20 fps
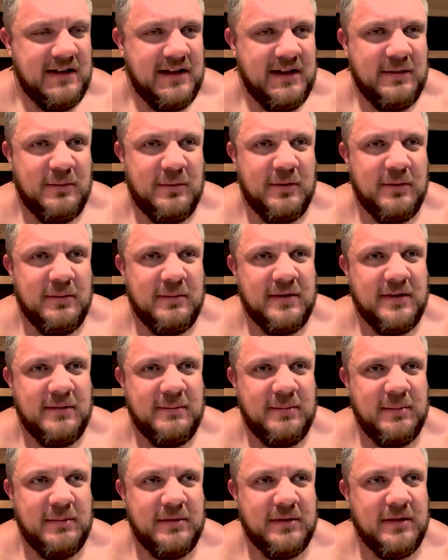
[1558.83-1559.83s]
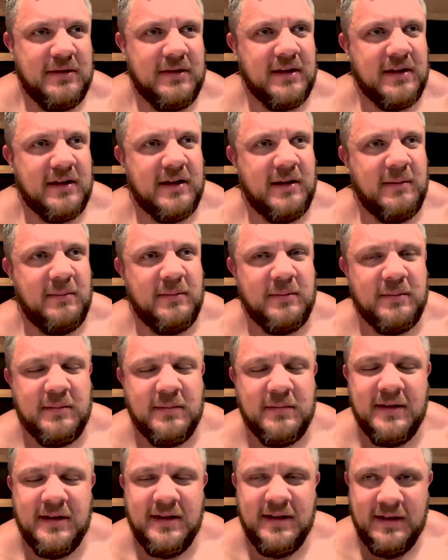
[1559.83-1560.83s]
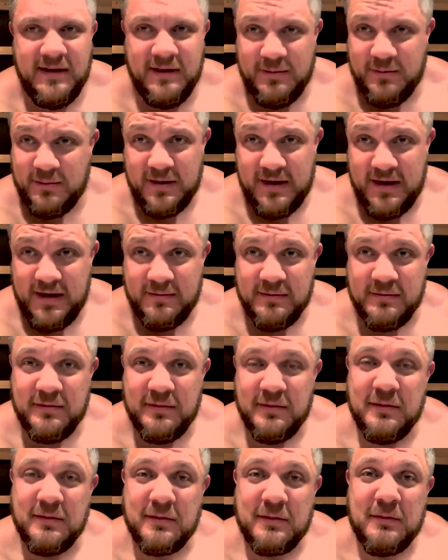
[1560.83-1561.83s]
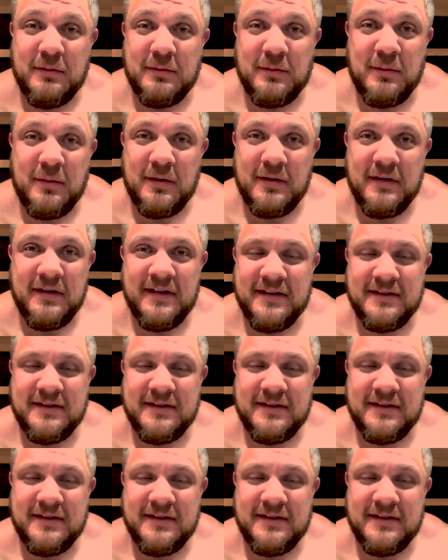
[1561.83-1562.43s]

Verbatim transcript: I don't want people to think I'm whatever for doing cold water.